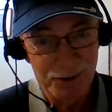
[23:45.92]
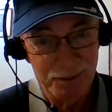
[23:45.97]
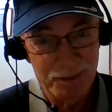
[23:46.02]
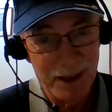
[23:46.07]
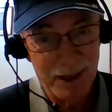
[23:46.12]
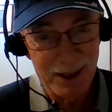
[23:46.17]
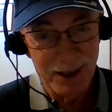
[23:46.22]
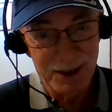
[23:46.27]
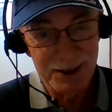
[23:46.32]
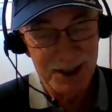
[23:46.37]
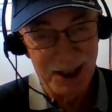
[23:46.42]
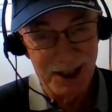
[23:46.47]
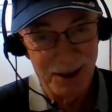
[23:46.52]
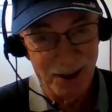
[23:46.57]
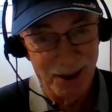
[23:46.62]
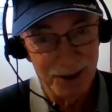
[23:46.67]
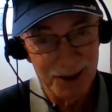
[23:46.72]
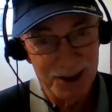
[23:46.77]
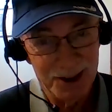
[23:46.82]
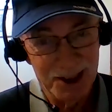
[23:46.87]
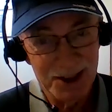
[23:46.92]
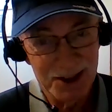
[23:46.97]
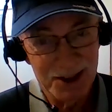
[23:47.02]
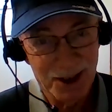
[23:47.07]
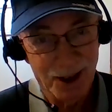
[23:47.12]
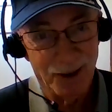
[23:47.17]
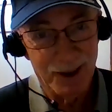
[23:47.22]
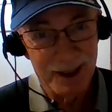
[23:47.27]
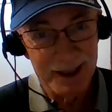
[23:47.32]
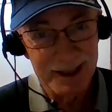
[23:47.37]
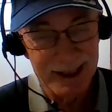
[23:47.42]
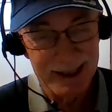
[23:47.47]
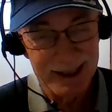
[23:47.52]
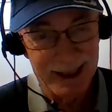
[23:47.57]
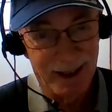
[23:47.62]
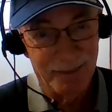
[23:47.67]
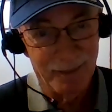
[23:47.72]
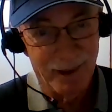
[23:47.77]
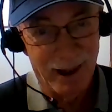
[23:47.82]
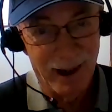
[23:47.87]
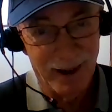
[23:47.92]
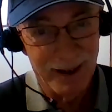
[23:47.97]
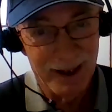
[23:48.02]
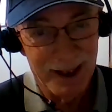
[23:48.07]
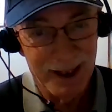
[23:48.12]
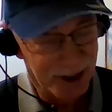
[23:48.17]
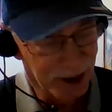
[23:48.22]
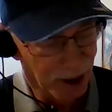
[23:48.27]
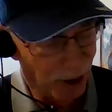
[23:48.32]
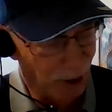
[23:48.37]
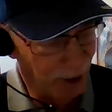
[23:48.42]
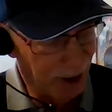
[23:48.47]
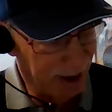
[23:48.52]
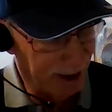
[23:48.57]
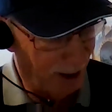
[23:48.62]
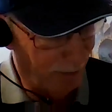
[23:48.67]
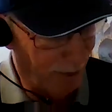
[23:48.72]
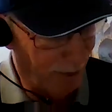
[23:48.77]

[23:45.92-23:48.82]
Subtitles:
because he knows he's going to Del Mar and he's going there